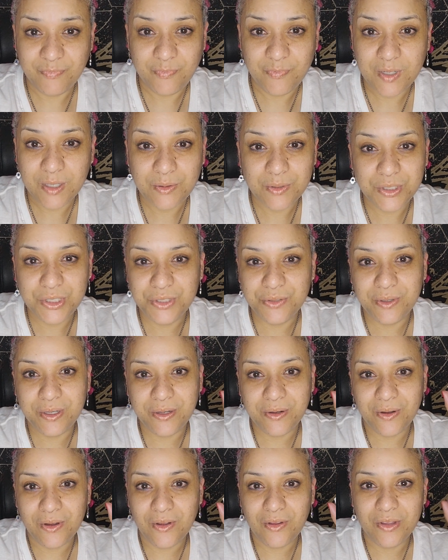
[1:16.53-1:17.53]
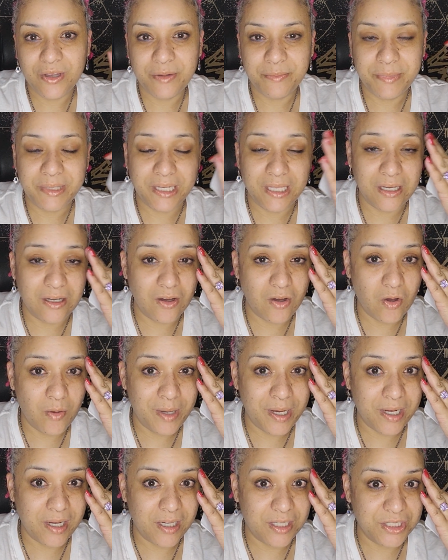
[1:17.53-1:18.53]
fuck with you at all. They're going to be like, "Oh
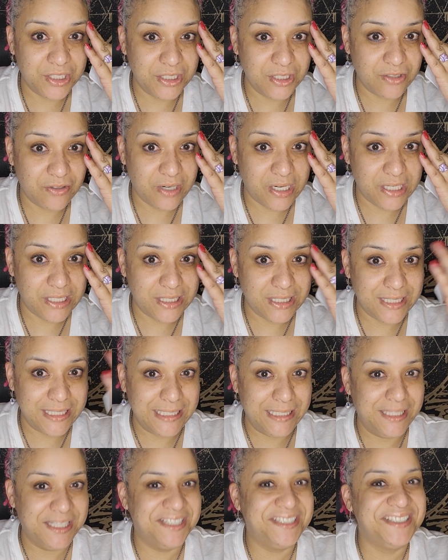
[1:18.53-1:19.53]
my gosh, she's crazy."